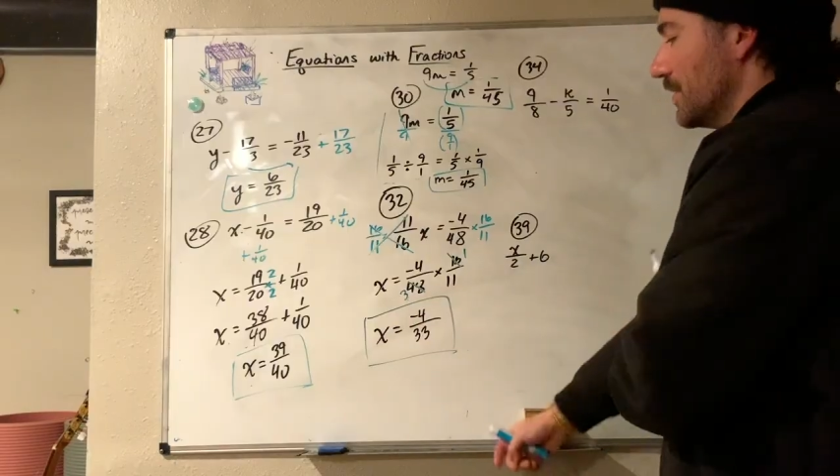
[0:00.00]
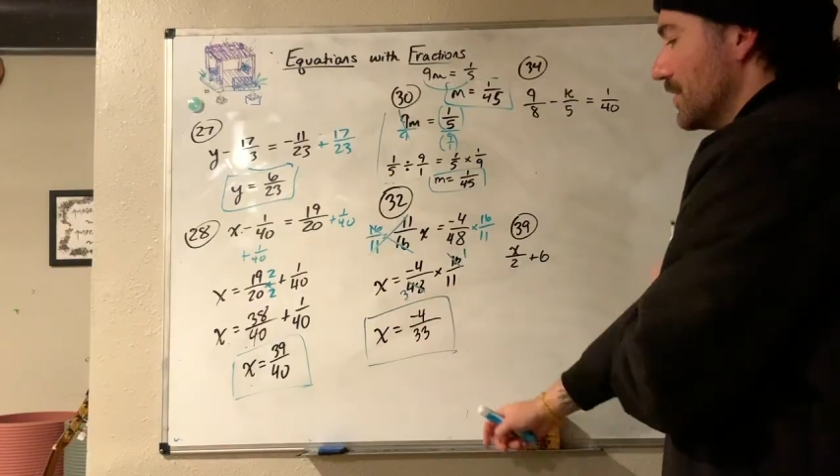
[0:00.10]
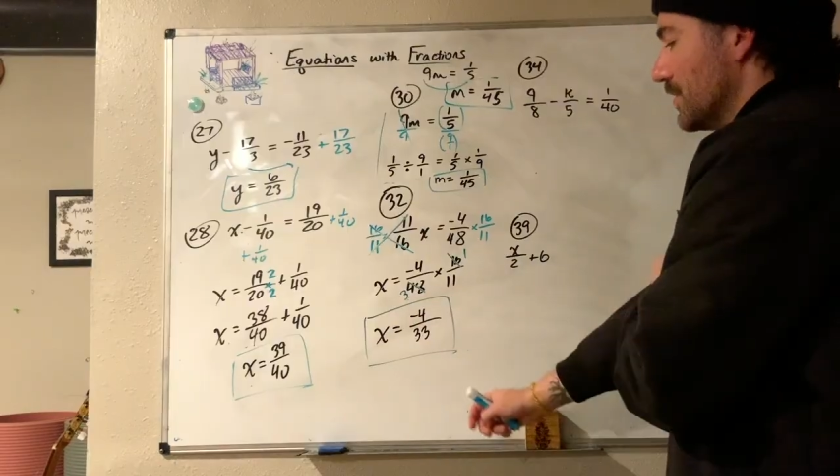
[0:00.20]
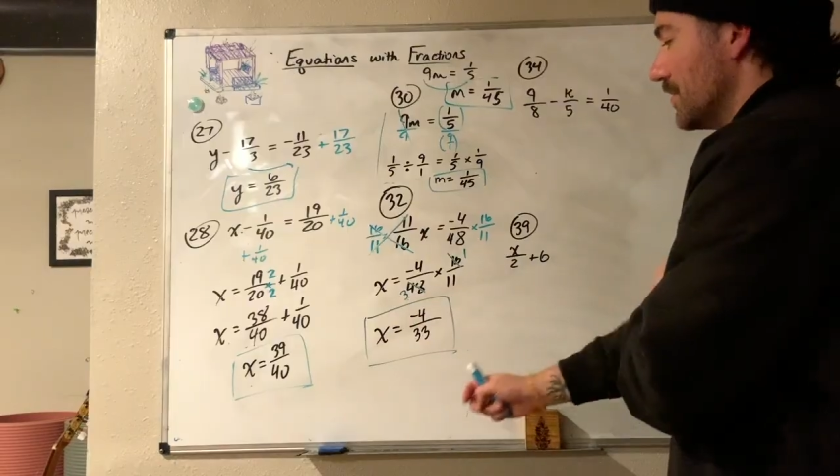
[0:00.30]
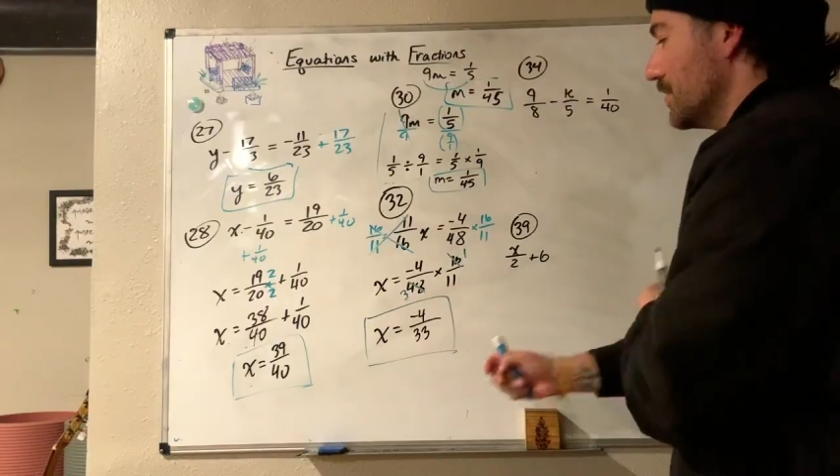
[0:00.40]

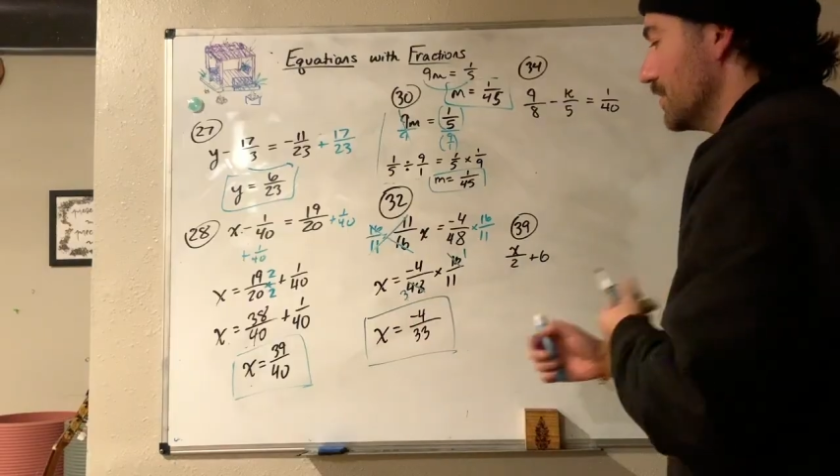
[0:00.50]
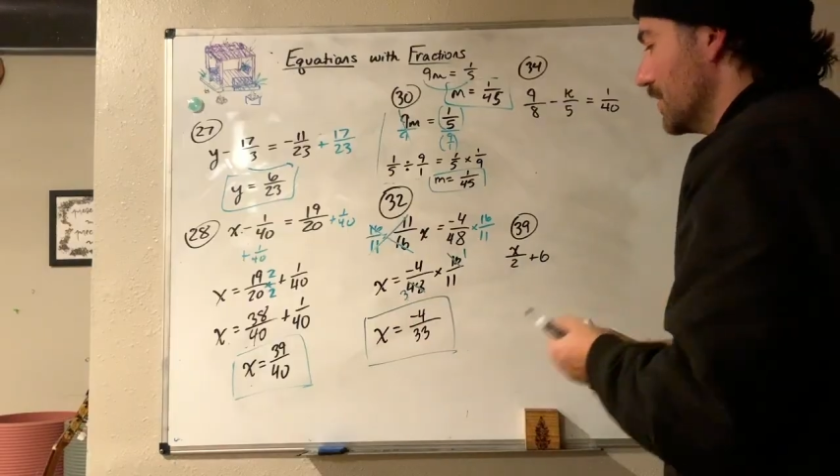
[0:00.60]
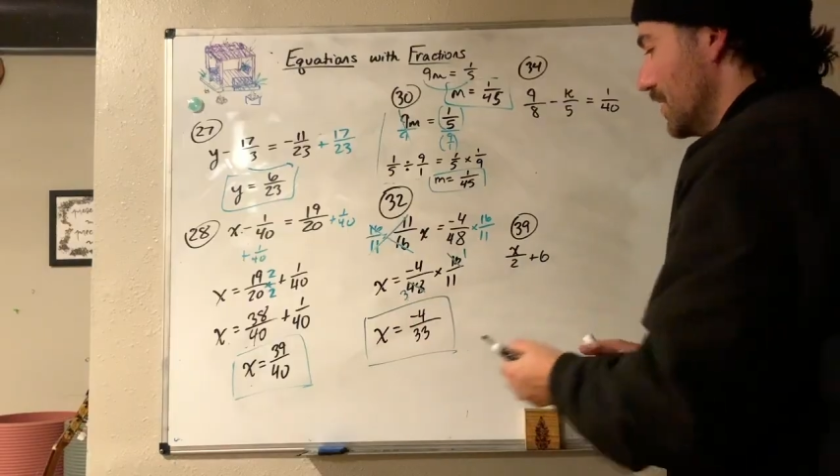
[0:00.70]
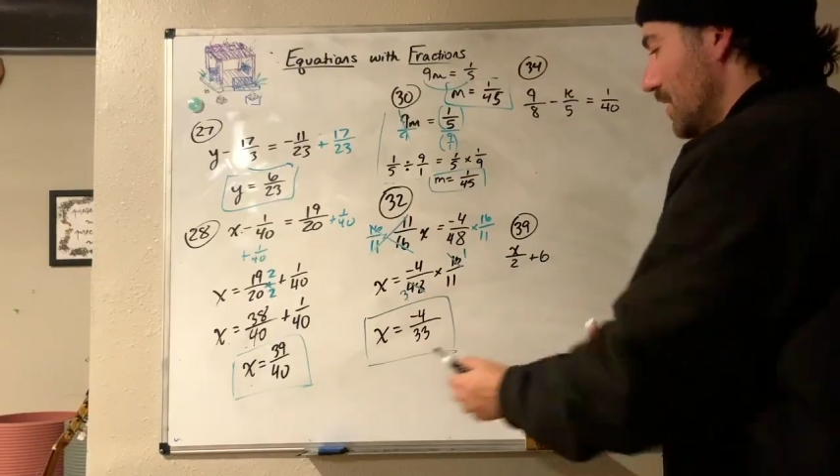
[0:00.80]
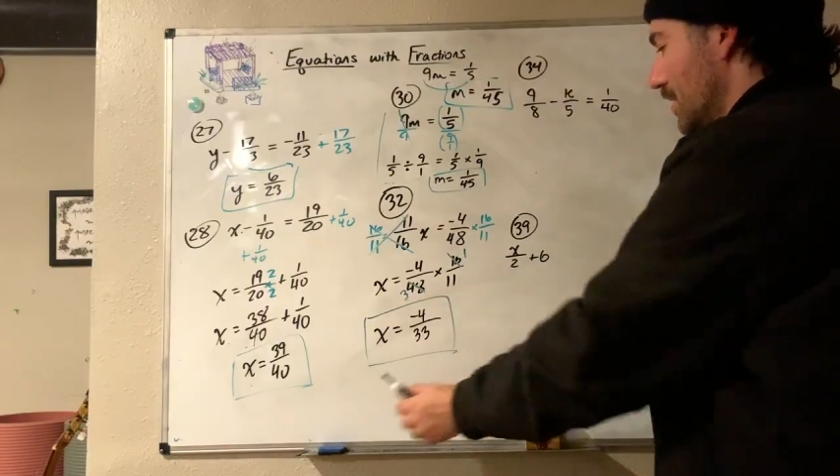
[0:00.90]
So
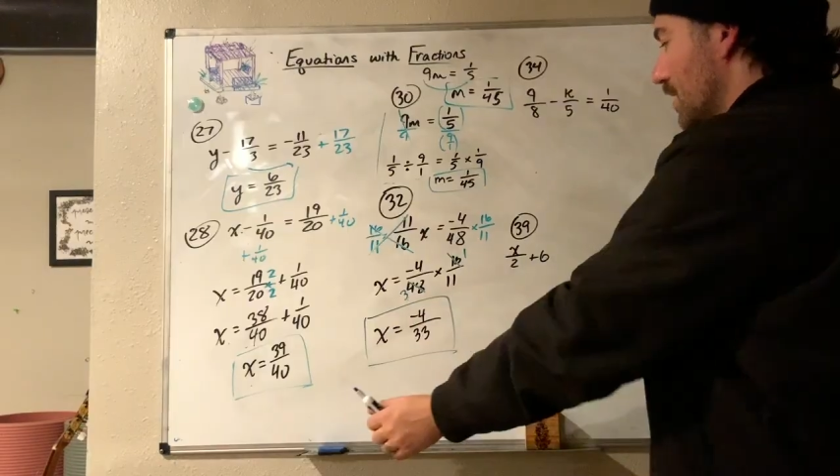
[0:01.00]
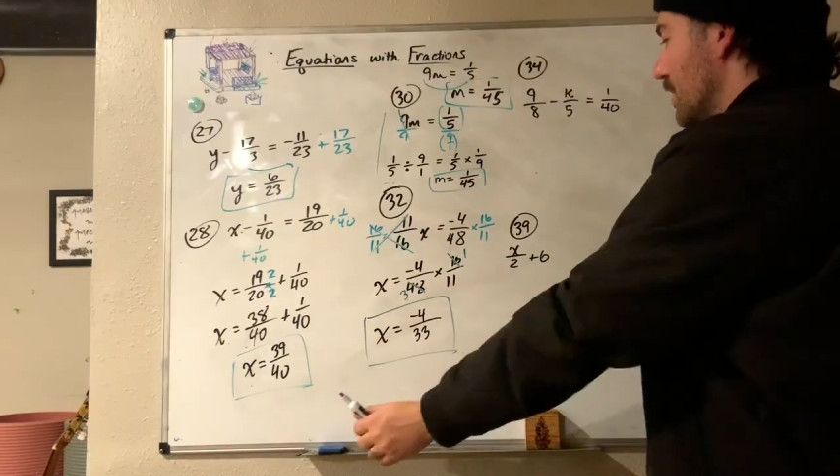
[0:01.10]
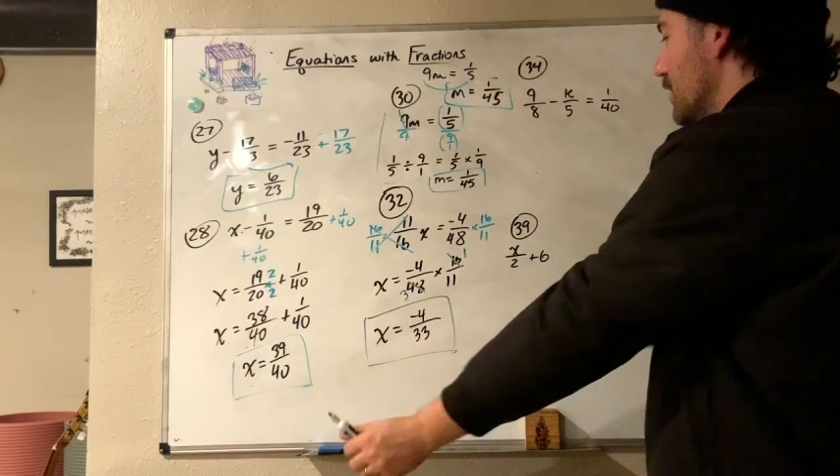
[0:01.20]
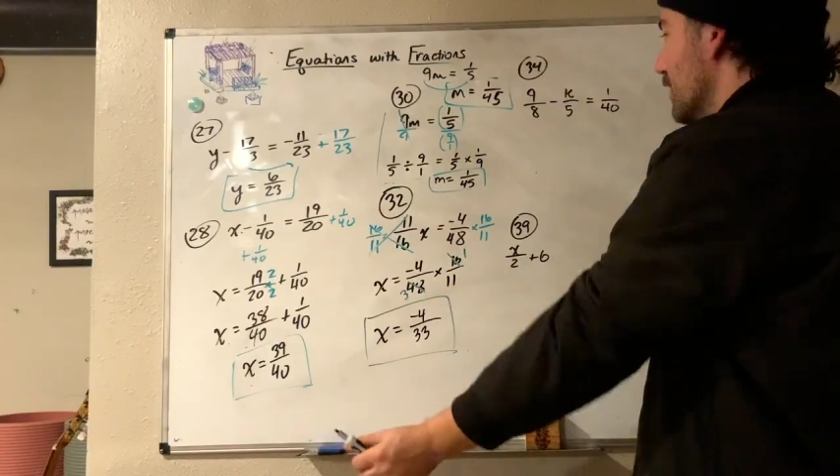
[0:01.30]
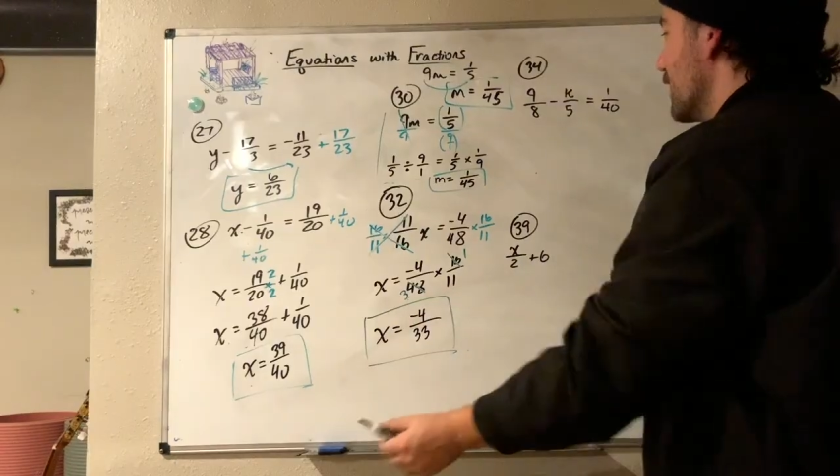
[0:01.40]

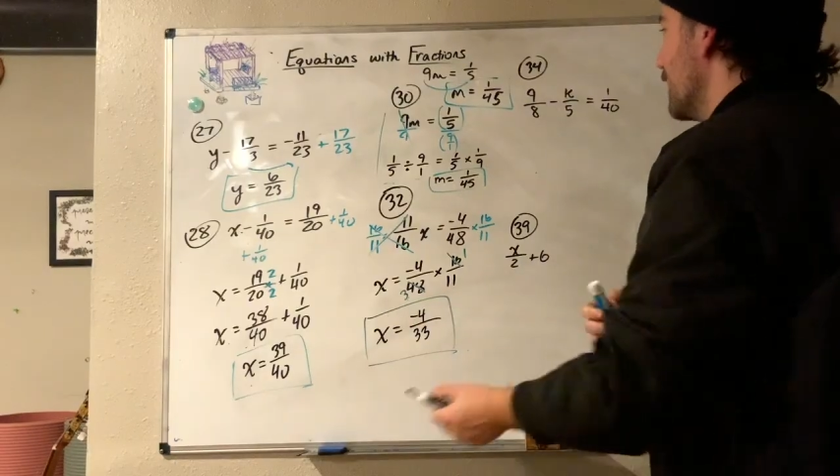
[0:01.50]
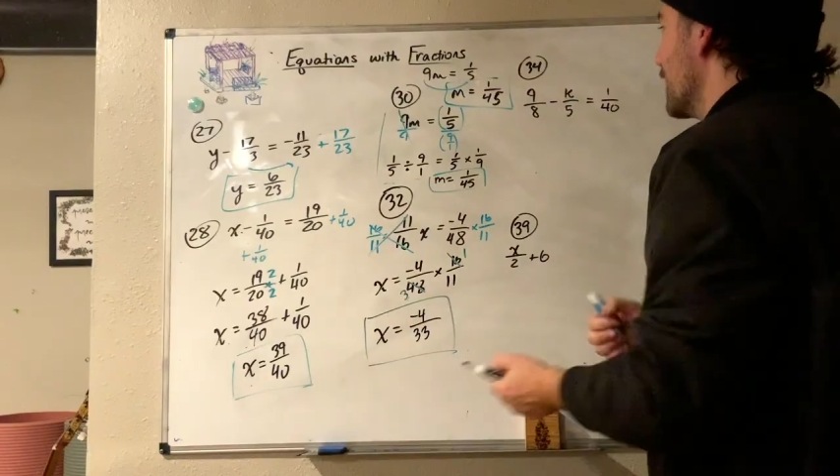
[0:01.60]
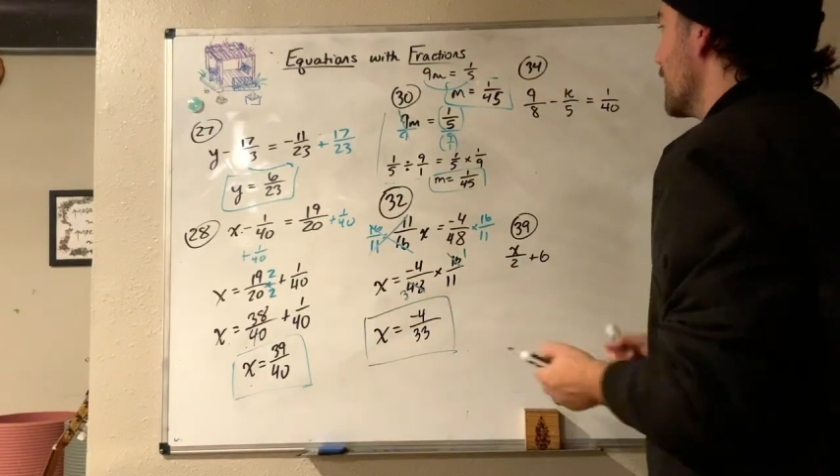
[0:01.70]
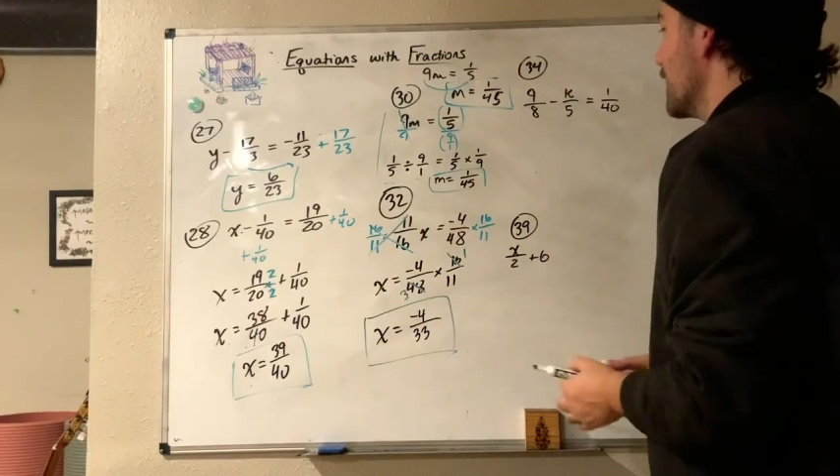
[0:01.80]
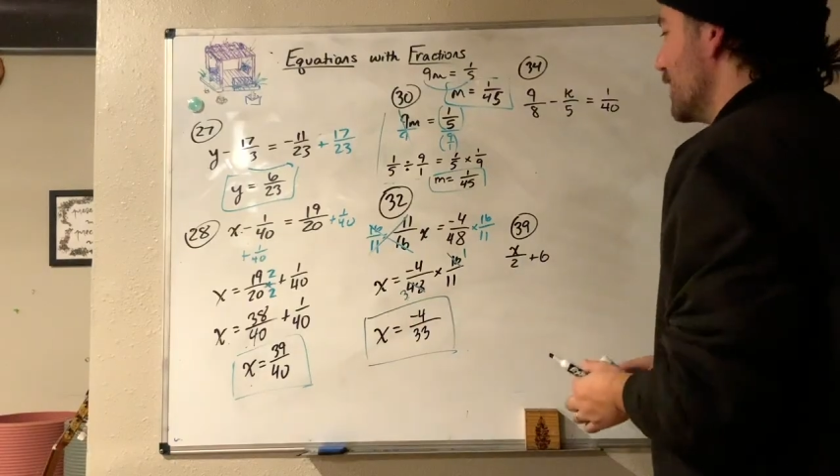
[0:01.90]
we will arrive at
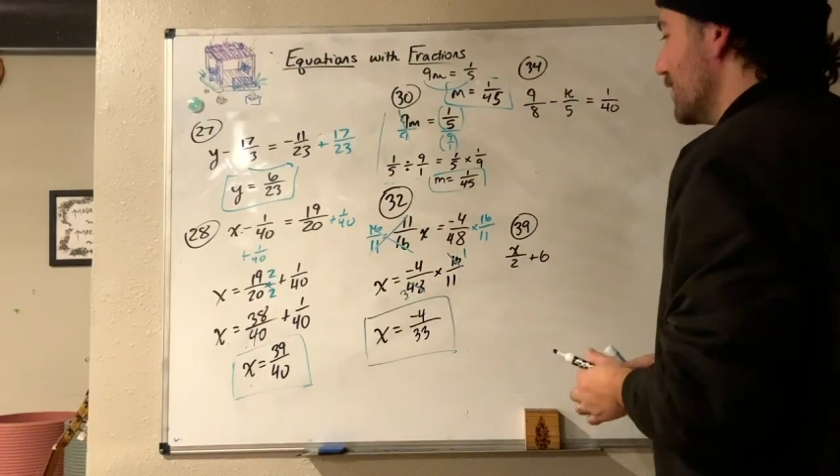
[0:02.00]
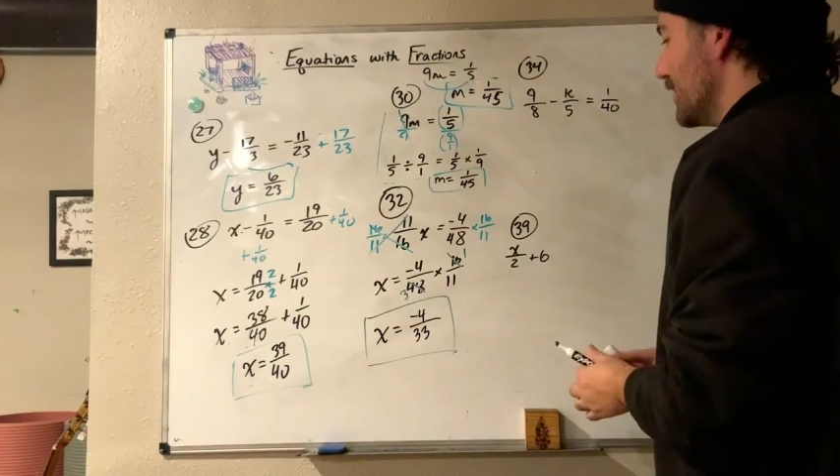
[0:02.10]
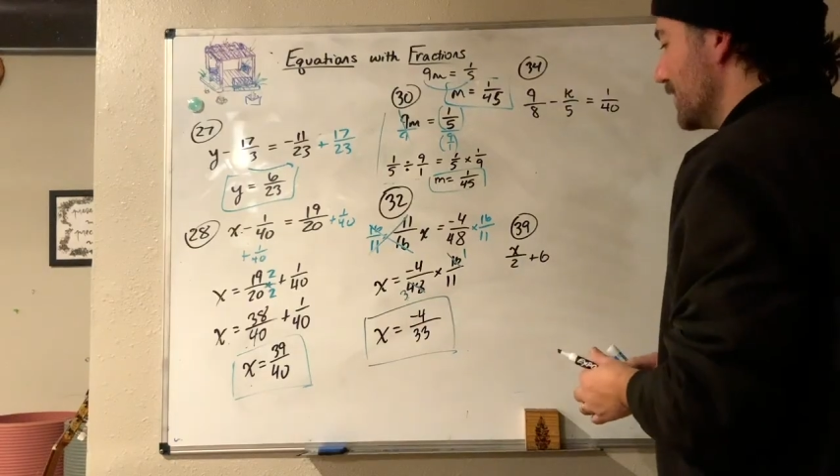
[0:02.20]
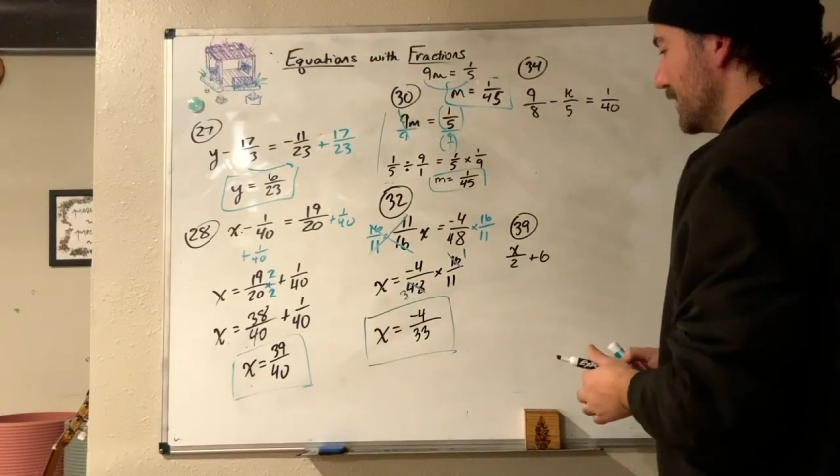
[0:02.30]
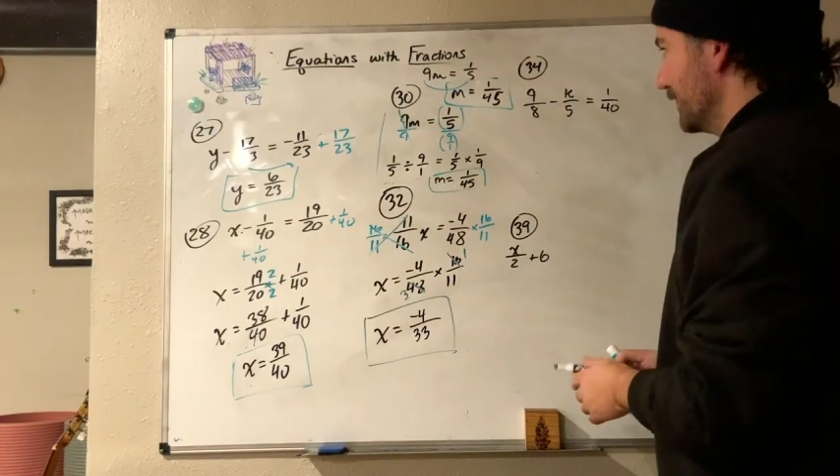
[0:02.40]
the same result.